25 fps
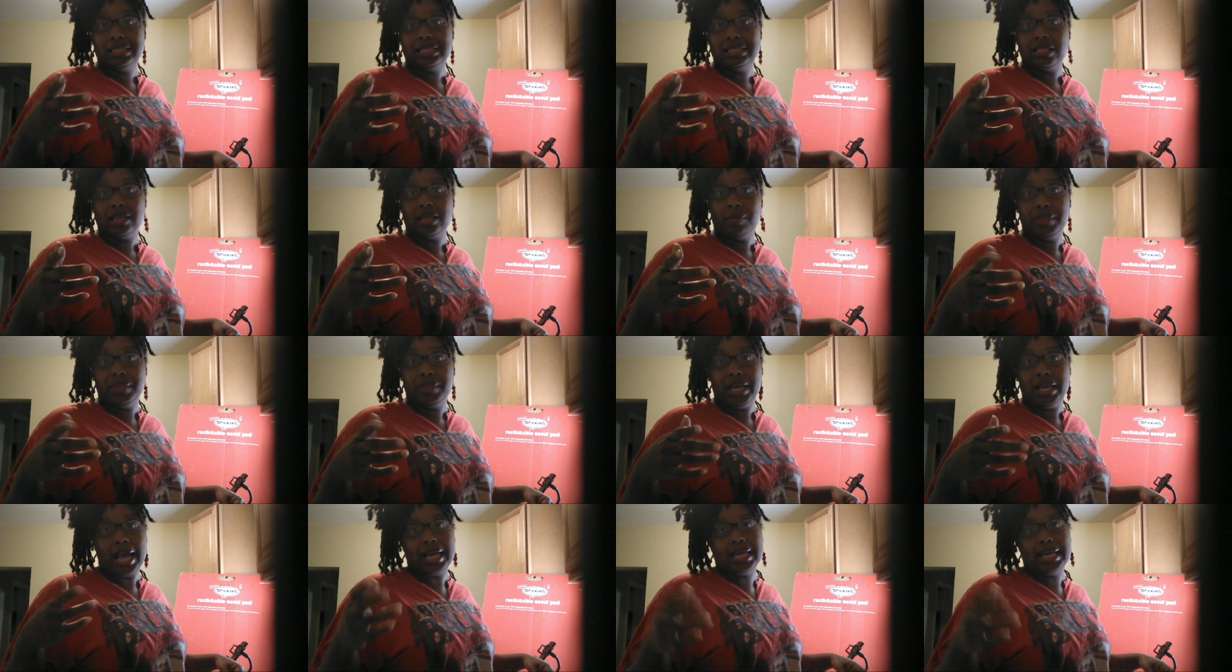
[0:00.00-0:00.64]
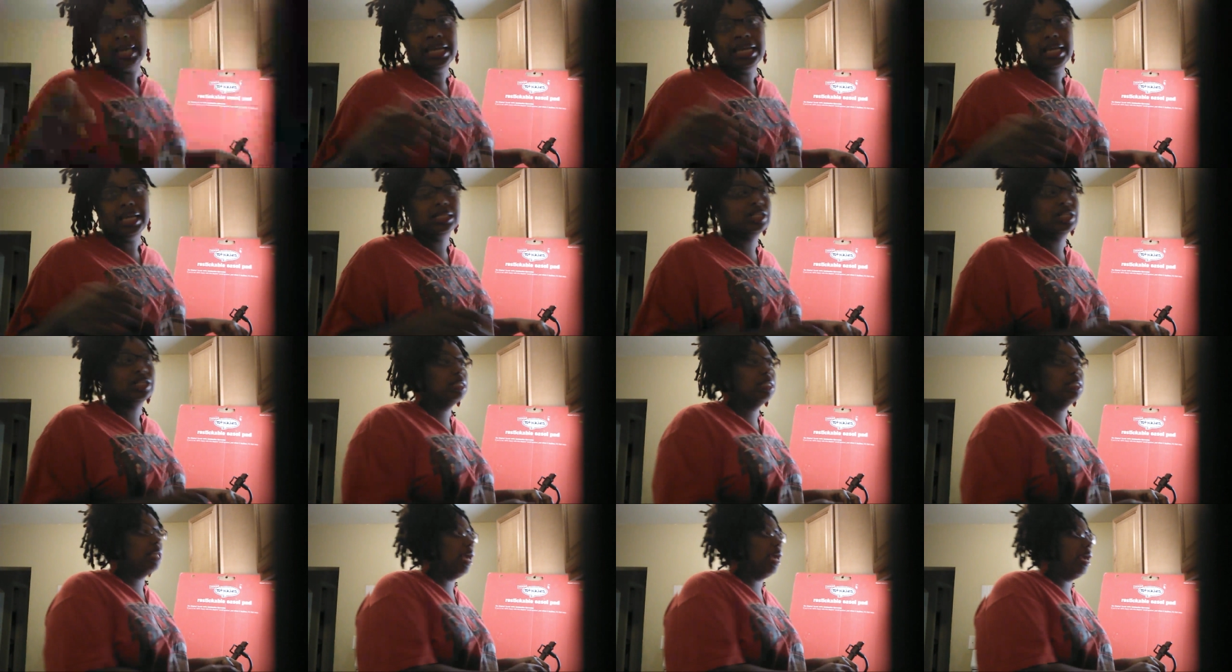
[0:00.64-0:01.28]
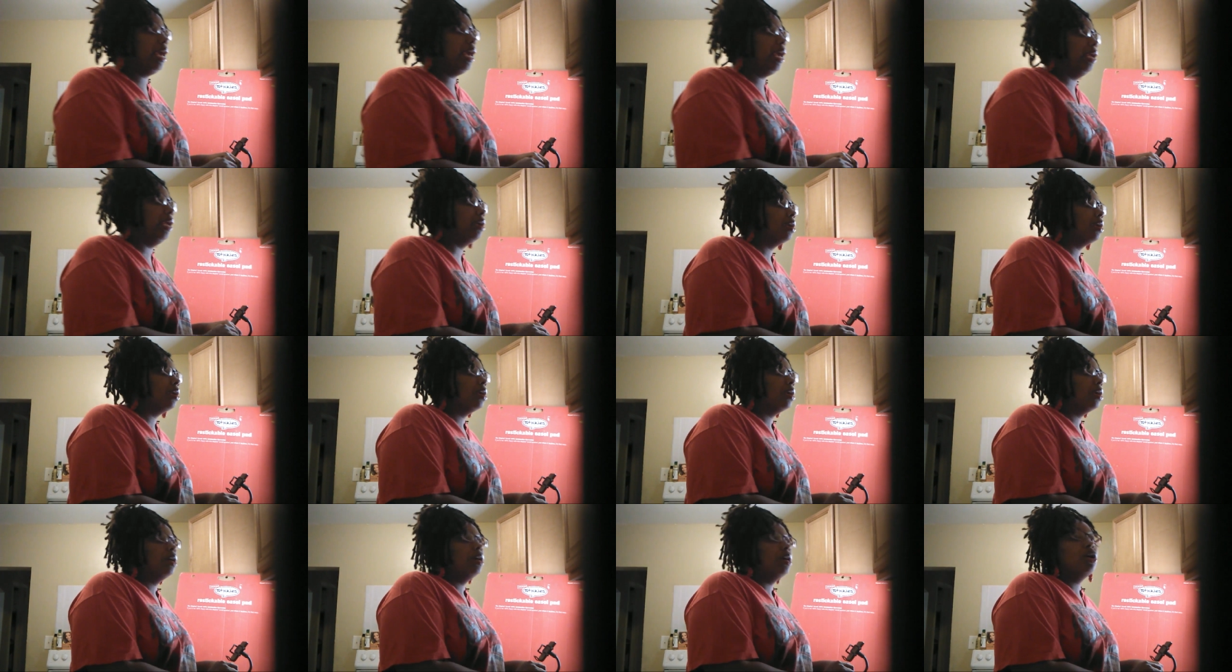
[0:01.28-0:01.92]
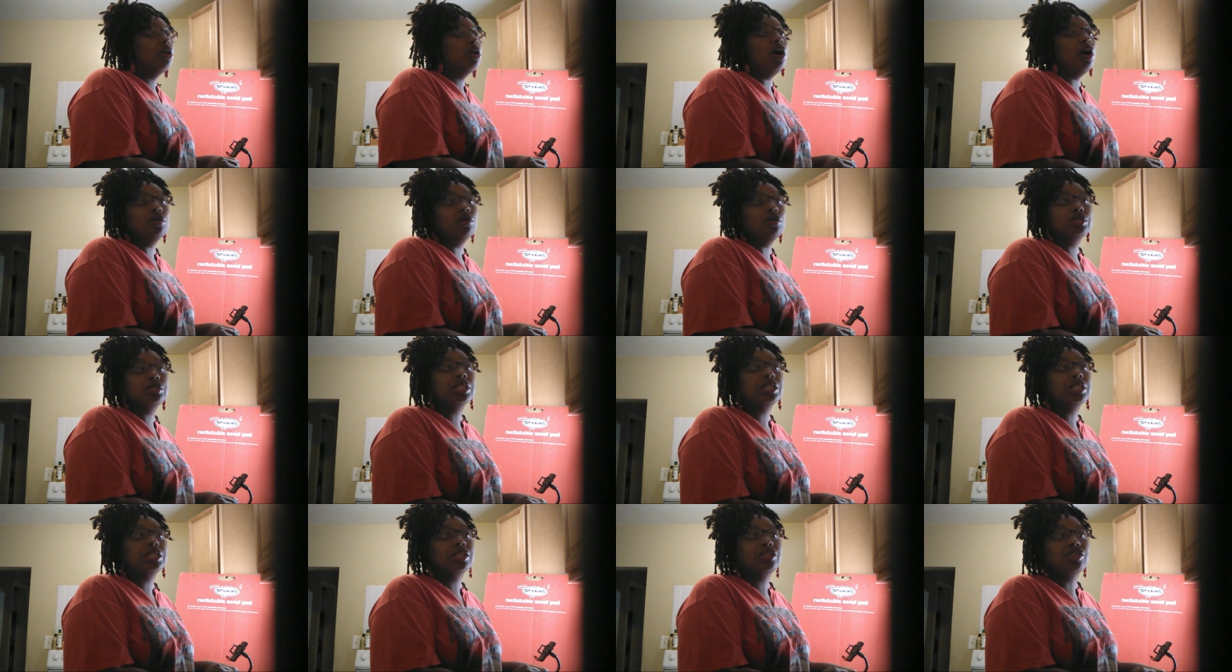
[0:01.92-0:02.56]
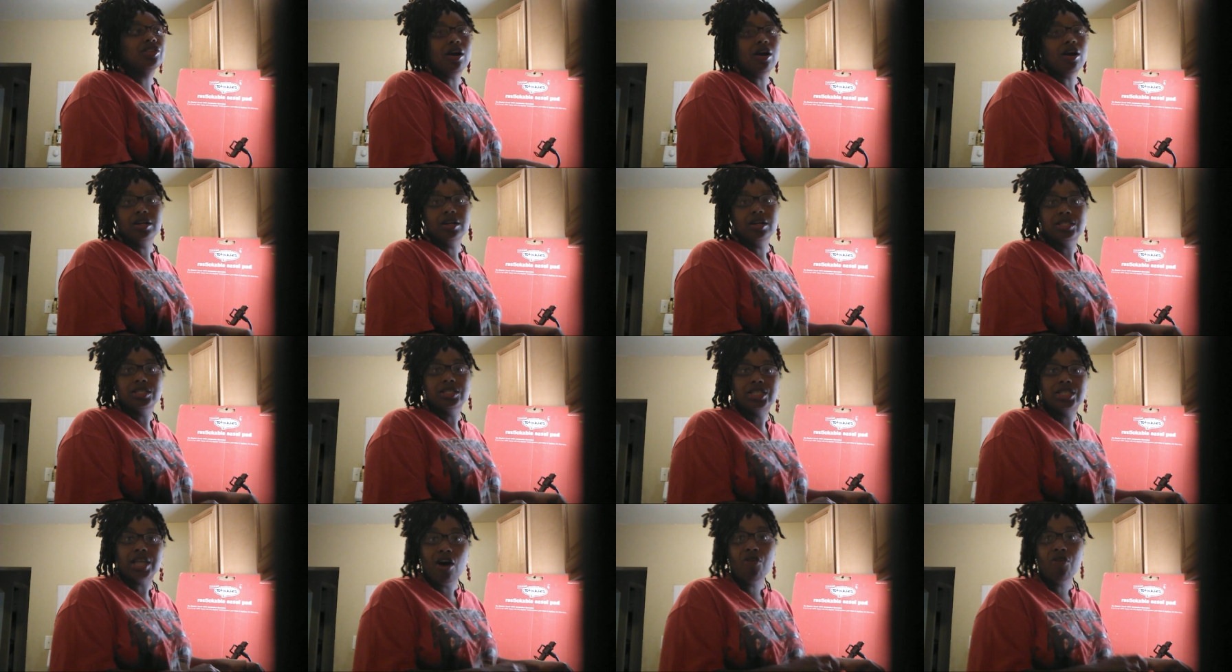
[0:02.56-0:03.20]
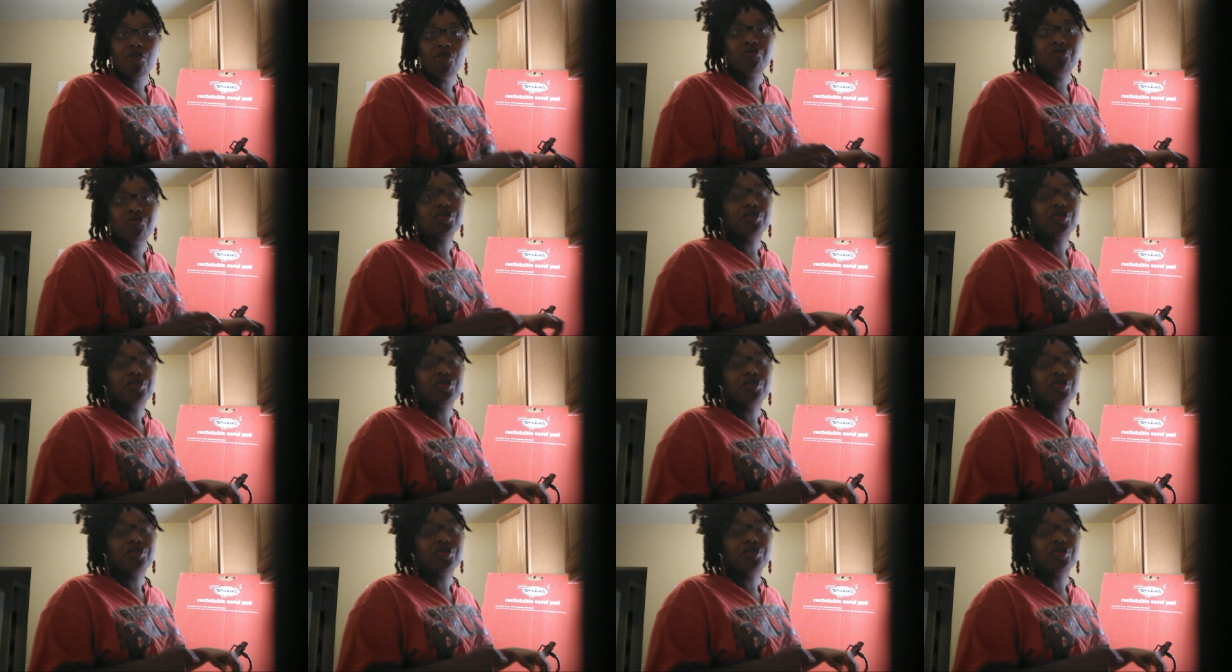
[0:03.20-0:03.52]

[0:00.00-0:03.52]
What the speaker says: something, I can't just say, go to the third shelf